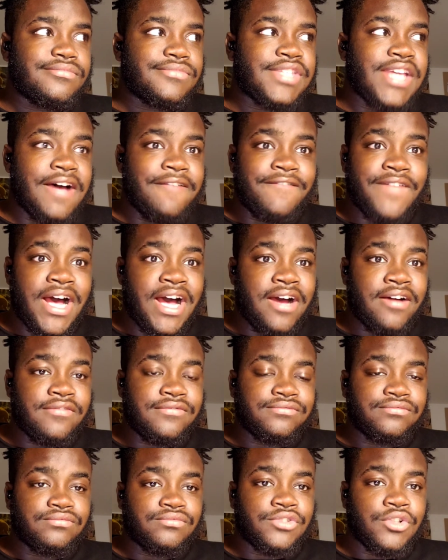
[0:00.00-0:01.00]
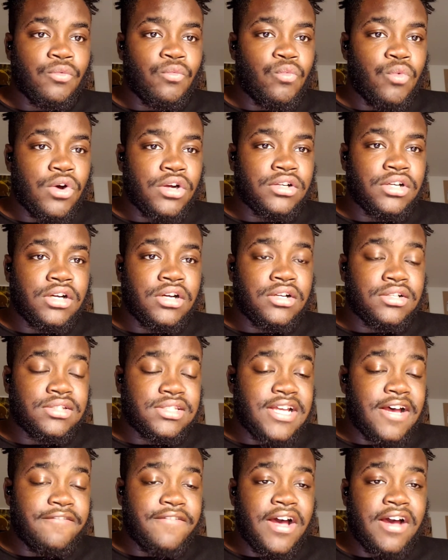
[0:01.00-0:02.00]
top five
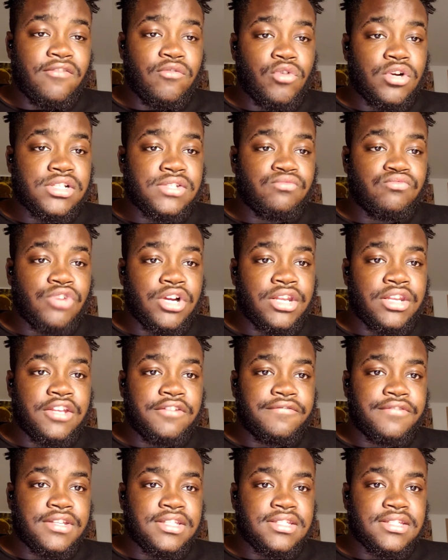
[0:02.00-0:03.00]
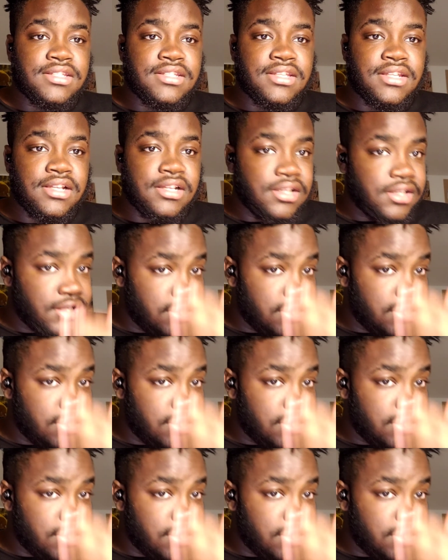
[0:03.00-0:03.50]
worst run defenses in the